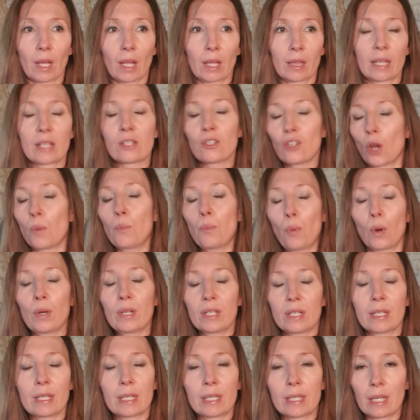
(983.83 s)
there's no
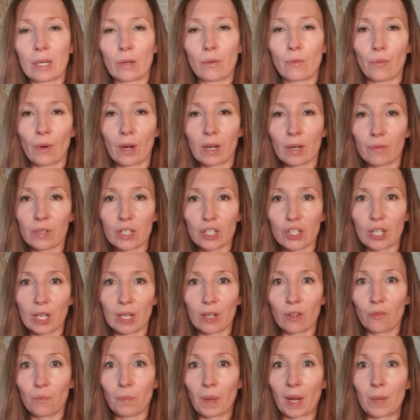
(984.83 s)
point to sit in front of a sheet
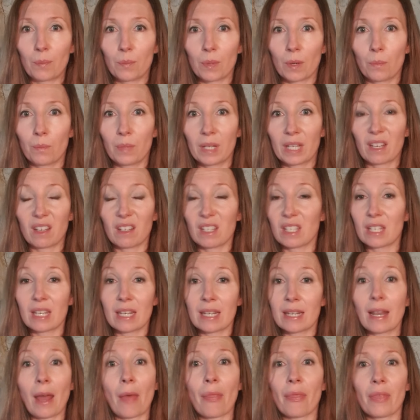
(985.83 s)
of paper because
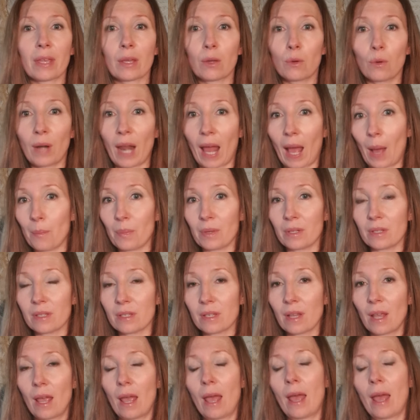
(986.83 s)
nothing good happens.